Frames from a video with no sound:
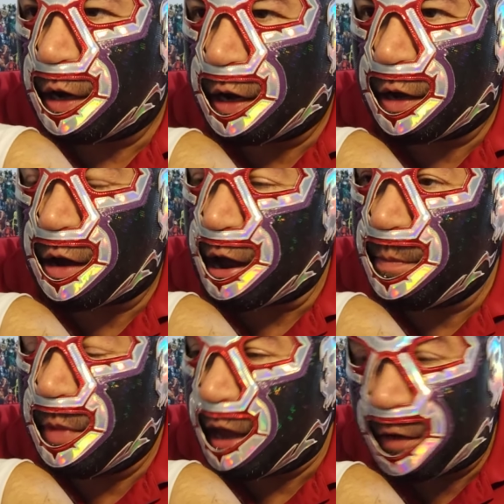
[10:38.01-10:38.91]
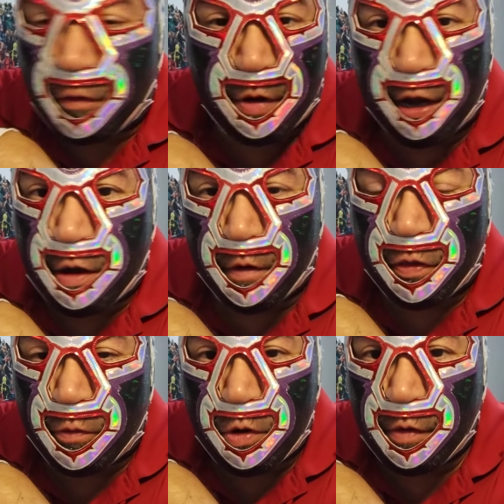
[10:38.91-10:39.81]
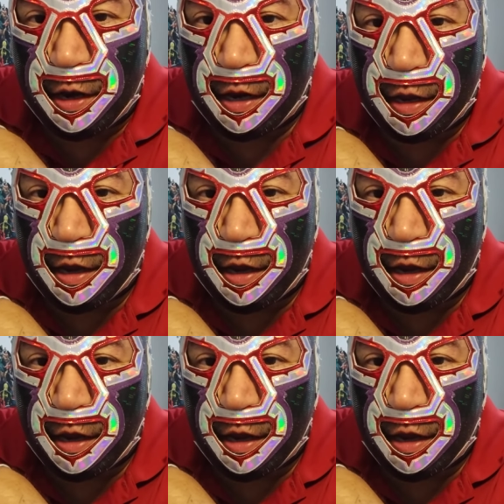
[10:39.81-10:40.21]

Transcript: I may have already gone through it.